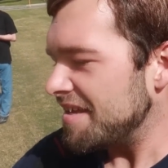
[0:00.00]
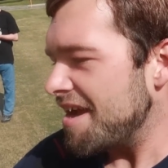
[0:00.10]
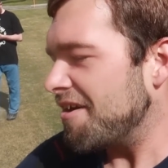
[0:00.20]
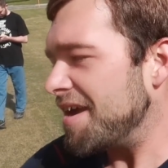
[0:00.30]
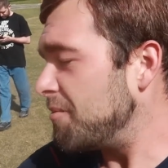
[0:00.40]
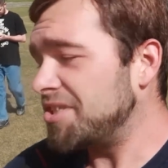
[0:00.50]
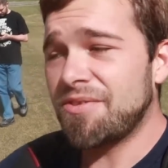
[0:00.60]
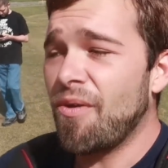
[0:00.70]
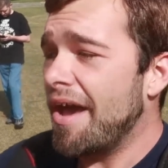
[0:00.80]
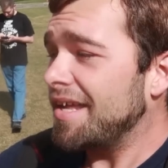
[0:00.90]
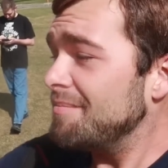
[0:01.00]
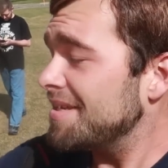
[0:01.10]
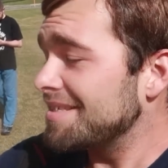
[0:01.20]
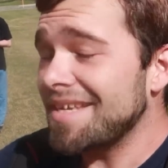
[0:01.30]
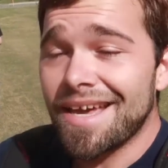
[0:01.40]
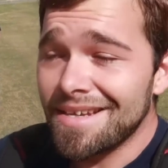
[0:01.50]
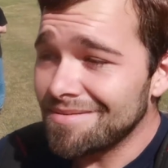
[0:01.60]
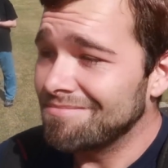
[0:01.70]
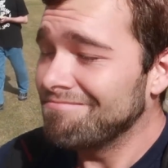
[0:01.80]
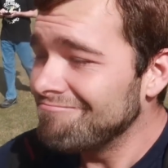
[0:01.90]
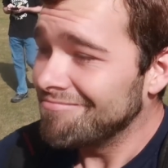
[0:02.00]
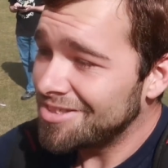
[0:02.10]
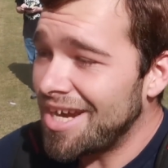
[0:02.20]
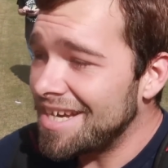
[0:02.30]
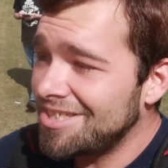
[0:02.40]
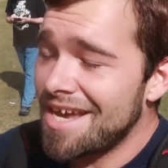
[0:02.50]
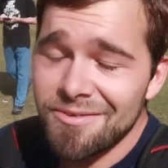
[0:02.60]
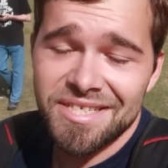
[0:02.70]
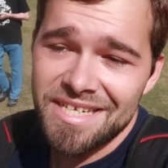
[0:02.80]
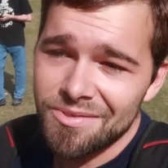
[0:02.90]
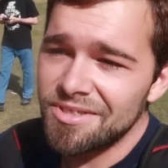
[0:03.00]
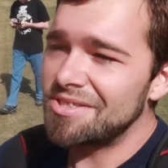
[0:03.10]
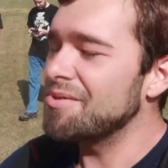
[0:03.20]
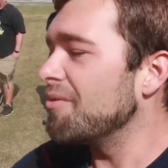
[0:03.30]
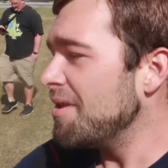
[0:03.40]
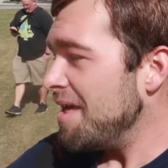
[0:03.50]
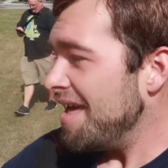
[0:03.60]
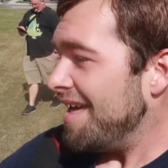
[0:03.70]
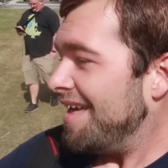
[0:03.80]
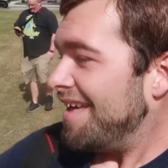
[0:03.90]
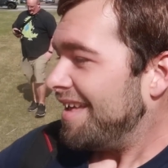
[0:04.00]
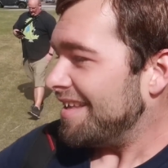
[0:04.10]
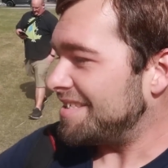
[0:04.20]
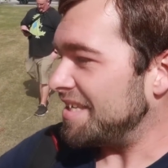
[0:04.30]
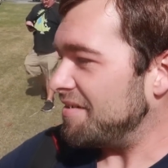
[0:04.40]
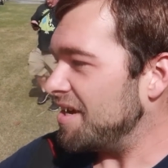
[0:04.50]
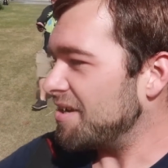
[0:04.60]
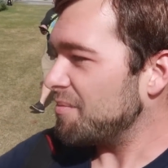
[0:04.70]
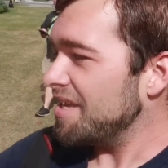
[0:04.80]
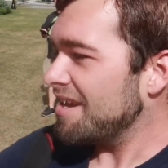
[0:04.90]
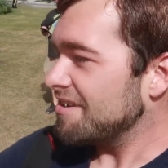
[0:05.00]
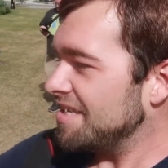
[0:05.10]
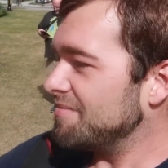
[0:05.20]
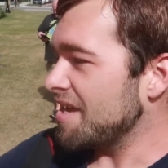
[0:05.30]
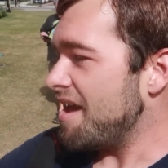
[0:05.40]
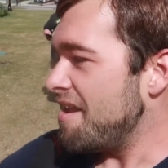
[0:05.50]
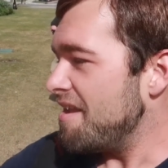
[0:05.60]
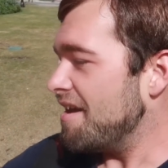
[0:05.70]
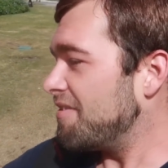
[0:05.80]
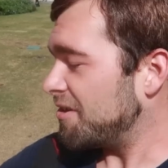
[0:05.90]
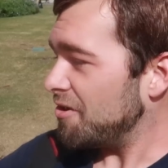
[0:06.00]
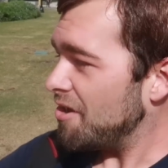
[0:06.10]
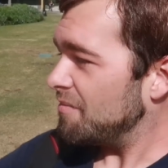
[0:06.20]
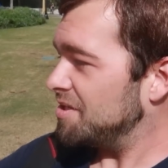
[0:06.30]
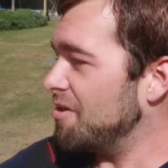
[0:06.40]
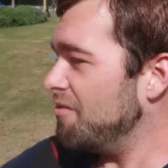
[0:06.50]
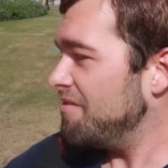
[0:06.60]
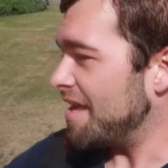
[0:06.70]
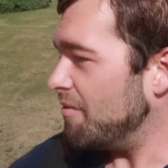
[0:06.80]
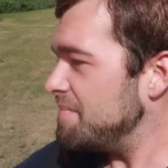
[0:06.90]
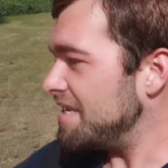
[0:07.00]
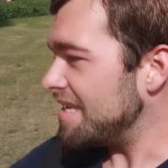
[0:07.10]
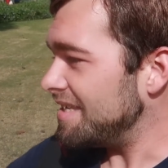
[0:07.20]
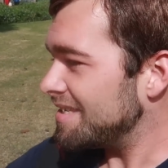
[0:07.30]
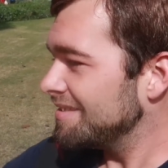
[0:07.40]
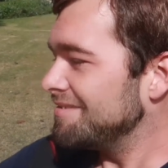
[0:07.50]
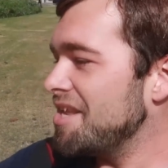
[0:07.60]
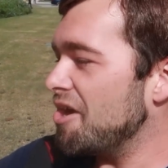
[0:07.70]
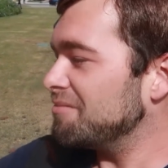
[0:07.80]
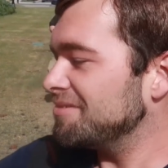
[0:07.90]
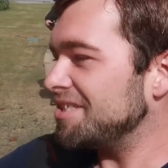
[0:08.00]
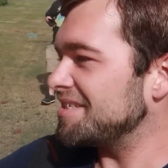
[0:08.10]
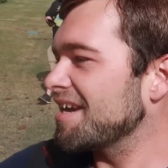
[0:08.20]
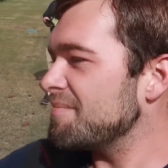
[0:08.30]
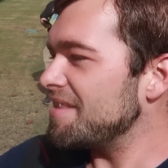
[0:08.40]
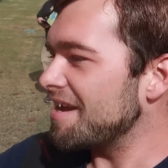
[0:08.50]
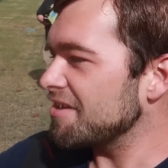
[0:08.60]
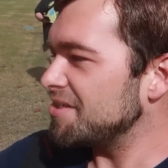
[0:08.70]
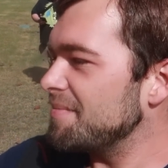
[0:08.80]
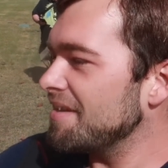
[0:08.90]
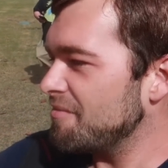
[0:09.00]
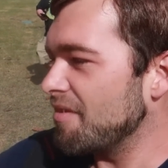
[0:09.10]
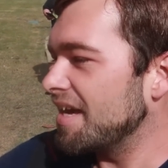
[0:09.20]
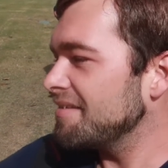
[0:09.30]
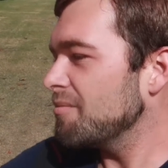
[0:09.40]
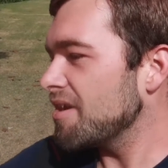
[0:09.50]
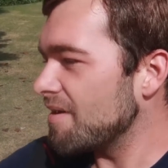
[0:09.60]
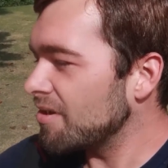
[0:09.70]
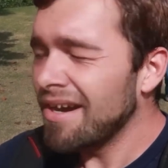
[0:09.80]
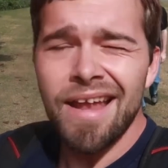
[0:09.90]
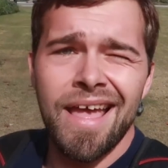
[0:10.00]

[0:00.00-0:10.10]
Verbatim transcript: in the area, which is fine, because again, Shiny Shadow Sneasel, which is cool. Let's see here, do we get ourselves another Unova Stone? That would be neat. No, she's not gonna be that good to me. Fine, whatever.